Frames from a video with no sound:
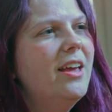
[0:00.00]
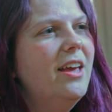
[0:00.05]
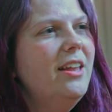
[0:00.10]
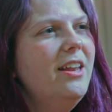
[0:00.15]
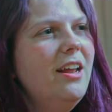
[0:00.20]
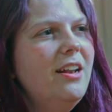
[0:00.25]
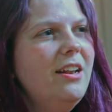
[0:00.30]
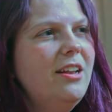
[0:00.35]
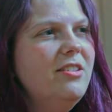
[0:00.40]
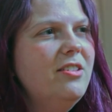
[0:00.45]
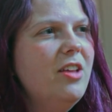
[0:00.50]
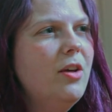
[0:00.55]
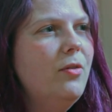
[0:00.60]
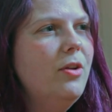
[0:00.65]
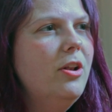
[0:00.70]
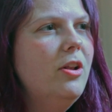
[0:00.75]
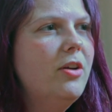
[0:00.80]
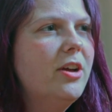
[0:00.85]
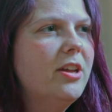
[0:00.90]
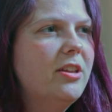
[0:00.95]
Can I at least
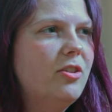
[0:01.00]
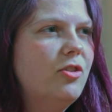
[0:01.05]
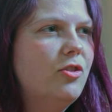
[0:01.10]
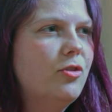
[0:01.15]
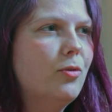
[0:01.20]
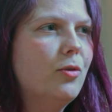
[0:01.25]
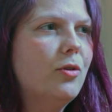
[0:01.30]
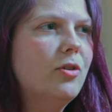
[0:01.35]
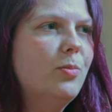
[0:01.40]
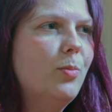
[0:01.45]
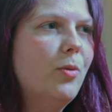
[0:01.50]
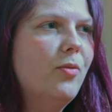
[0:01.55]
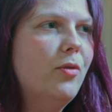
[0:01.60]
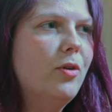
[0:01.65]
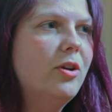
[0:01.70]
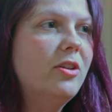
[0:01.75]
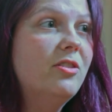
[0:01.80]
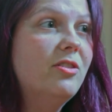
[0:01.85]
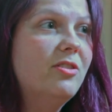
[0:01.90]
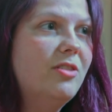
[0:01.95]
have a look at these drawers
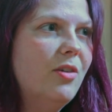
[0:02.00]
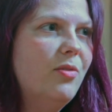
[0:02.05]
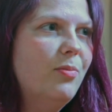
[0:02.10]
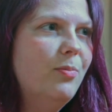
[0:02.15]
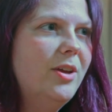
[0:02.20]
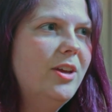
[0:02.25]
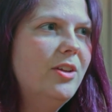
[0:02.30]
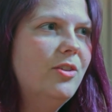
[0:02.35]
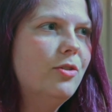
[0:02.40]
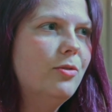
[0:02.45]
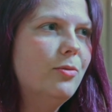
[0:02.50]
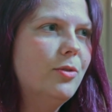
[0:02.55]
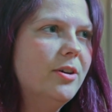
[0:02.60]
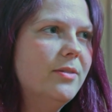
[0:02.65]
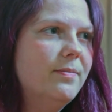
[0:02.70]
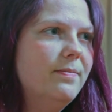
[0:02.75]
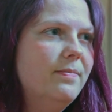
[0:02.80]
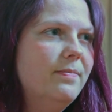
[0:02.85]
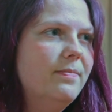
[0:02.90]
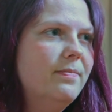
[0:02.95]
before you stuff me into
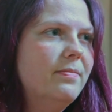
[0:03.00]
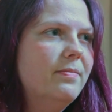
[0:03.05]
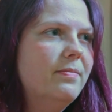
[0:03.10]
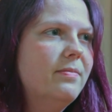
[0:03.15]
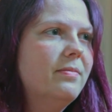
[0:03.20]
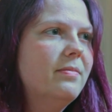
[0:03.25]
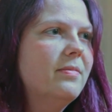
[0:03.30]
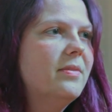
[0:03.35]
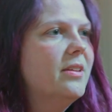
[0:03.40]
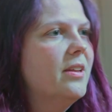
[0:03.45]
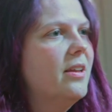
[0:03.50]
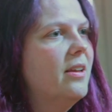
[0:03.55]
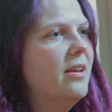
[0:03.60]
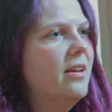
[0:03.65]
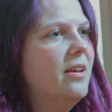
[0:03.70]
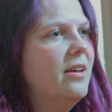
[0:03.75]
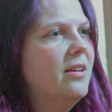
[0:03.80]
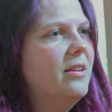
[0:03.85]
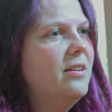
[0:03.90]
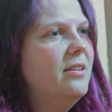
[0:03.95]
one?
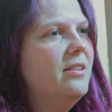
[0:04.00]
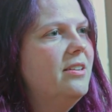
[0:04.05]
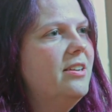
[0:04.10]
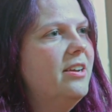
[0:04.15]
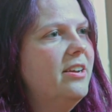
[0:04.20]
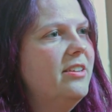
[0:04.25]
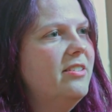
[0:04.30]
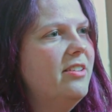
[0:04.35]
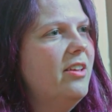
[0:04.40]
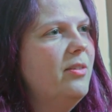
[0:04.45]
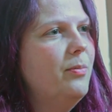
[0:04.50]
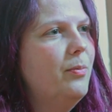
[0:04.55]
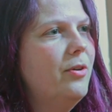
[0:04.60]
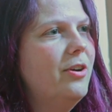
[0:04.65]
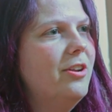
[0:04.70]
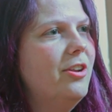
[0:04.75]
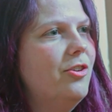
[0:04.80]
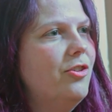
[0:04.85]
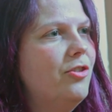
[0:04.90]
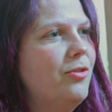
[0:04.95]
The
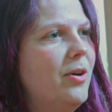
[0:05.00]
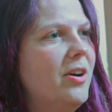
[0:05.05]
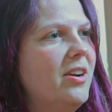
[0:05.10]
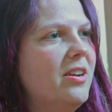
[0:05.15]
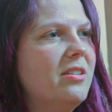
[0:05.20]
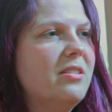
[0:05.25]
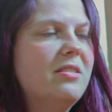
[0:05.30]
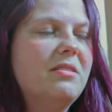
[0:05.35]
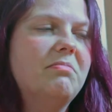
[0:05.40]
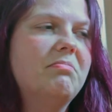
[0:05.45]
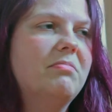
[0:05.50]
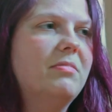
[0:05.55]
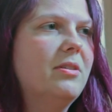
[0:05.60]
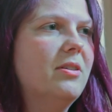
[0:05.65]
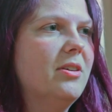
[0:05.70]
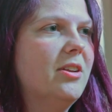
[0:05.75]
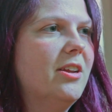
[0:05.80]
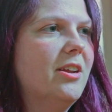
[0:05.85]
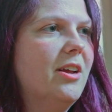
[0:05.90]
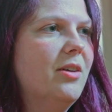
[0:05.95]
exasperated shrug is
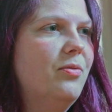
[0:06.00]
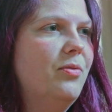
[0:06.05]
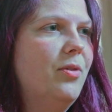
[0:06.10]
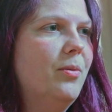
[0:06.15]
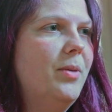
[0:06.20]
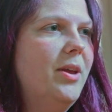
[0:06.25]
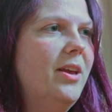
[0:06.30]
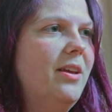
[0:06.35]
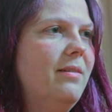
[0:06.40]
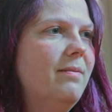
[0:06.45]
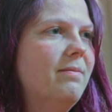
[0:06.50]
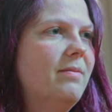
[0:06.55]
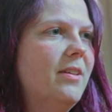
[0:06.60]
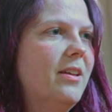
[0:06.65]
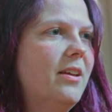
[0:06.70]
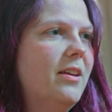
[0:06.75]
good enough for me.